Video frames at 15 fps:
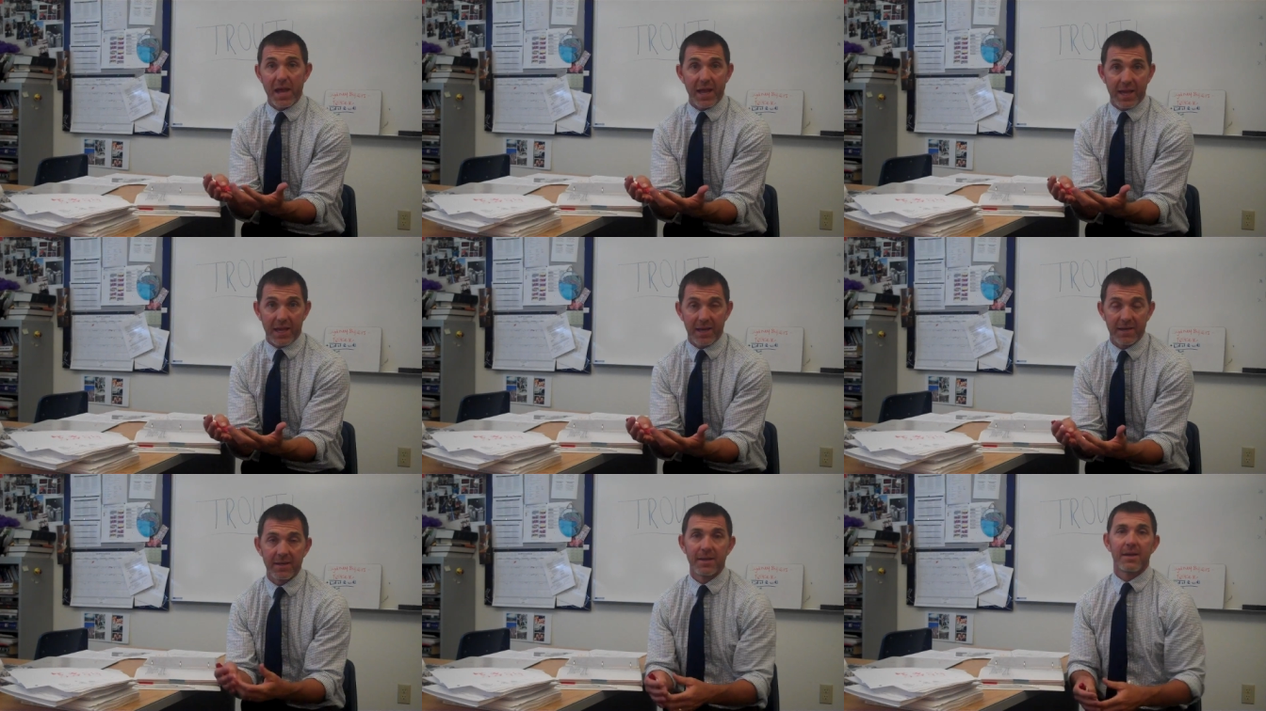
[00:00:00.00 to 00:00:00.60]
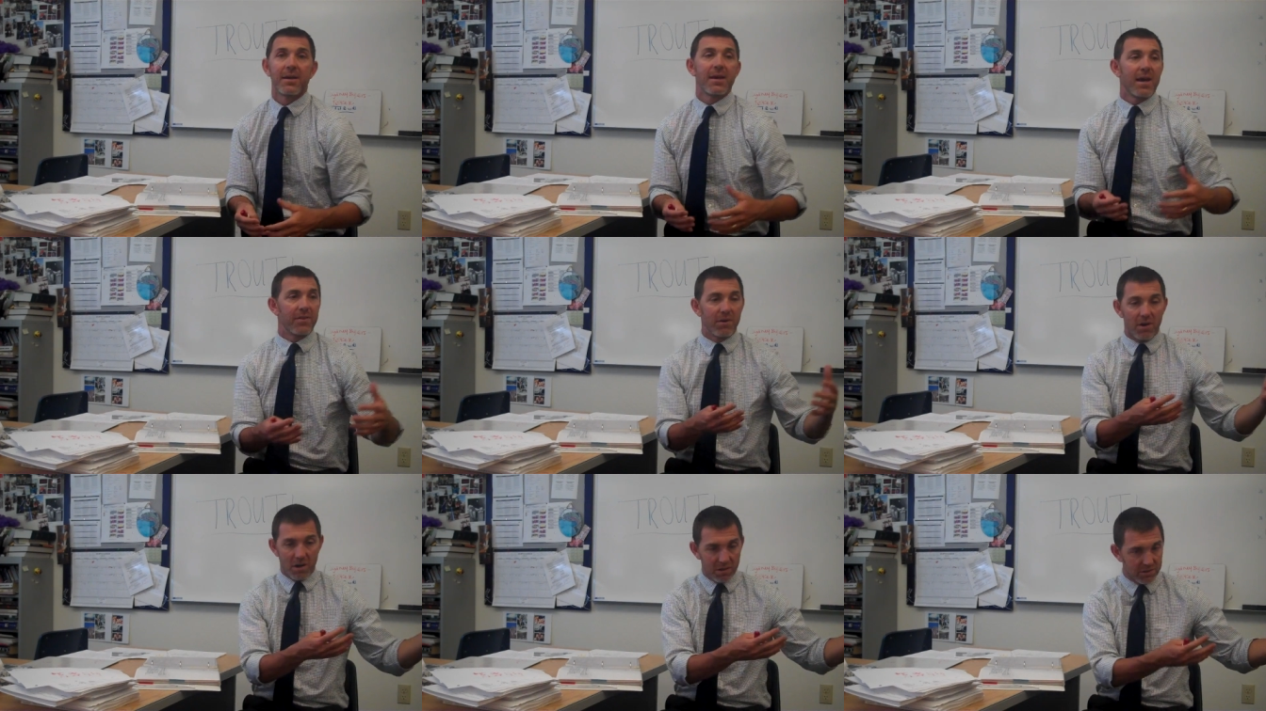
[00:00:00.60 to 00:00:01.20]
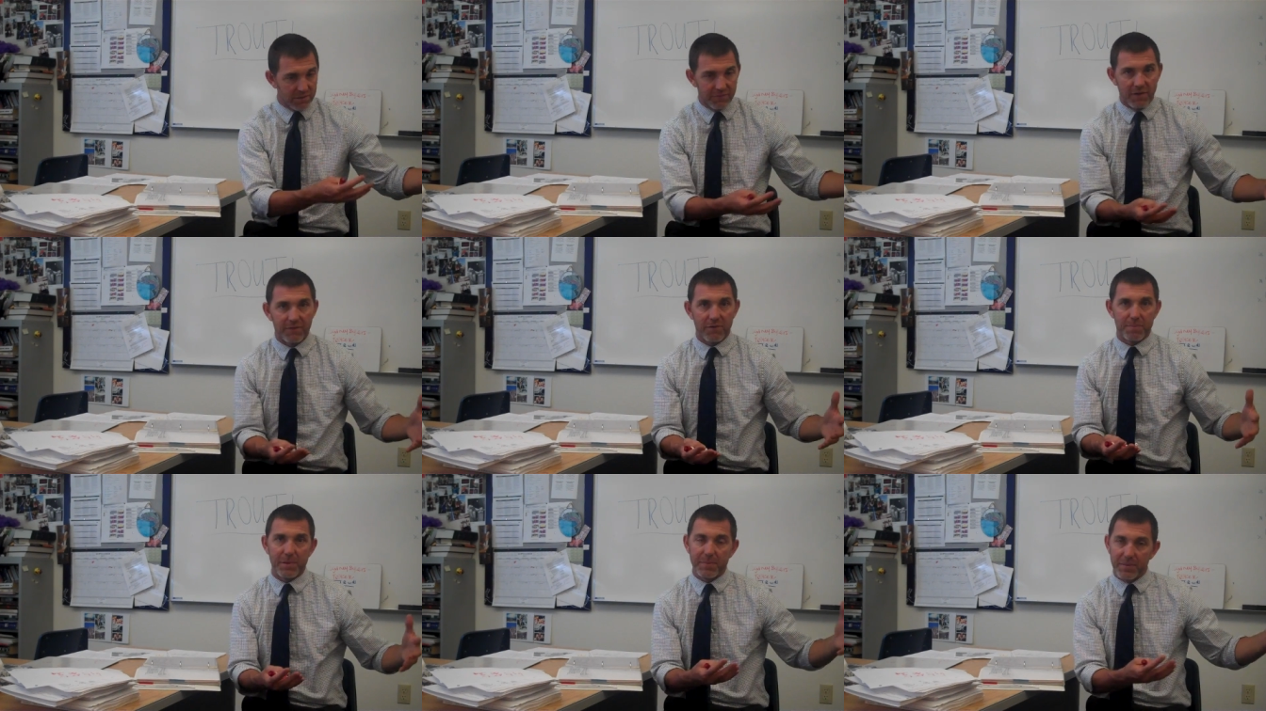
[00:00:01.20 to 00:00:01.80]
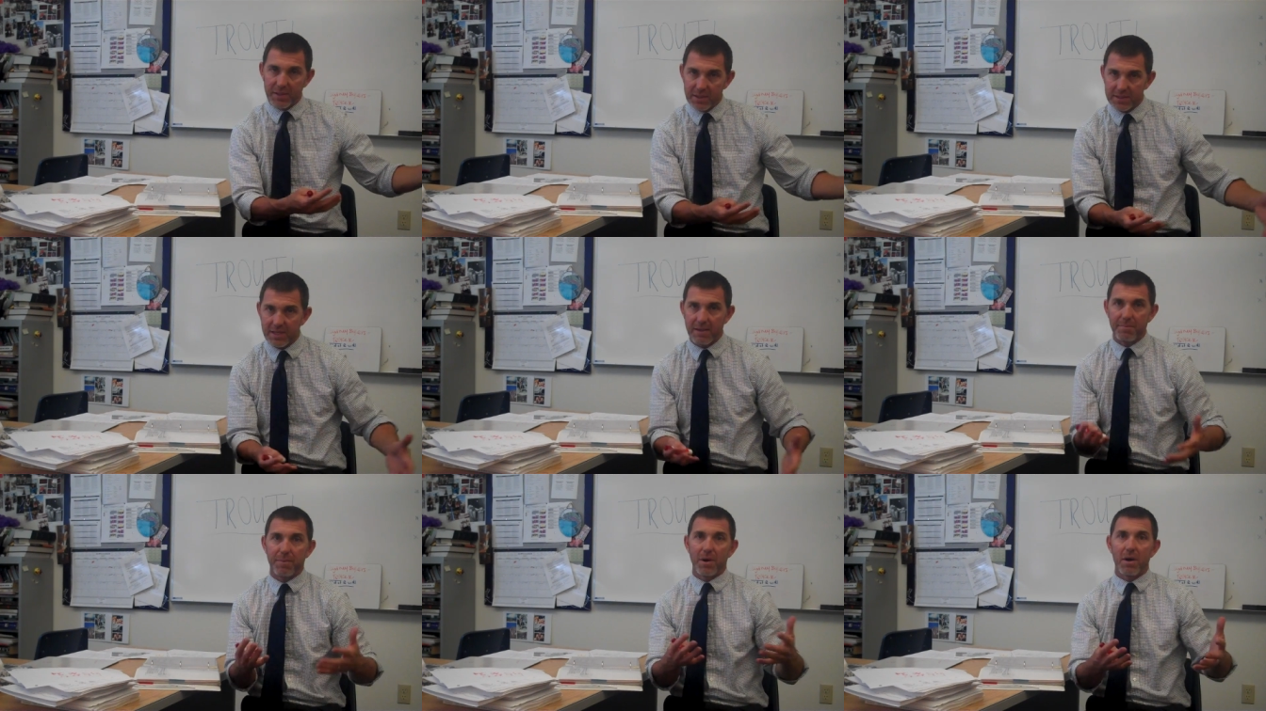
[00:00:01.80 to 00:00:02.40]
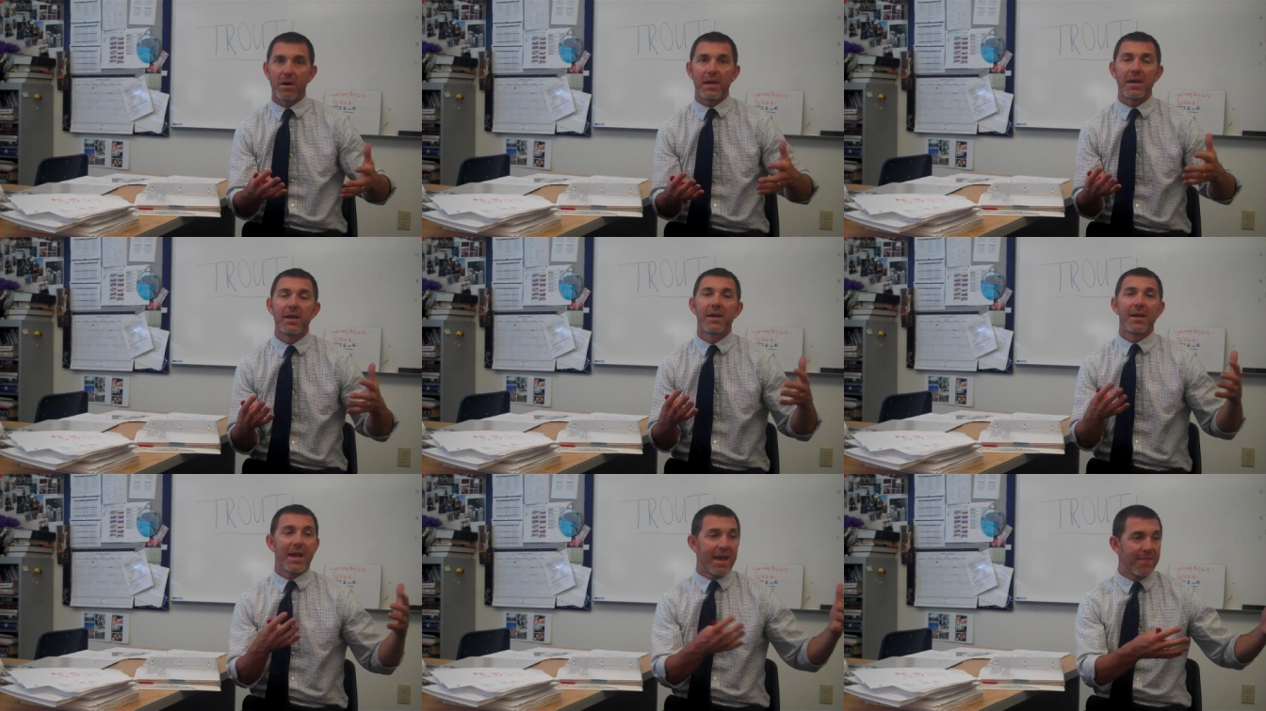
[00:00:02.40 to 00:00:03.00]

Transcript: Reagan and they'll also vote for people of the same party